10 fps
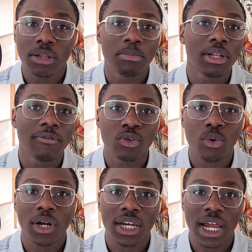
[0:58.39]
believe,
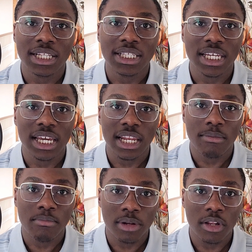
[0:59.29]
2019
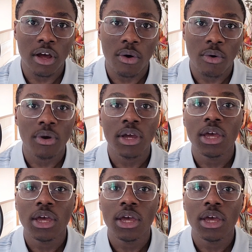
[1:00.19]
and below,